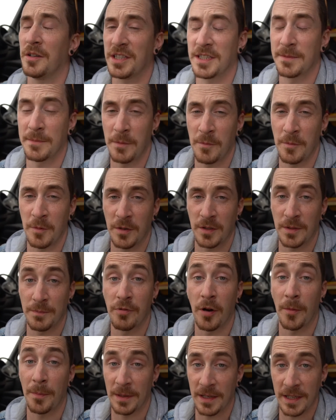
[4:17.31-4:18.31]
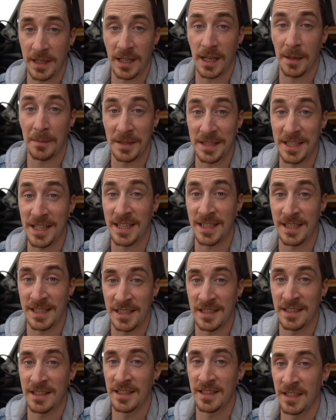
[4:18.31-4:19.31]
she hasn't been walked properly in a couple of days.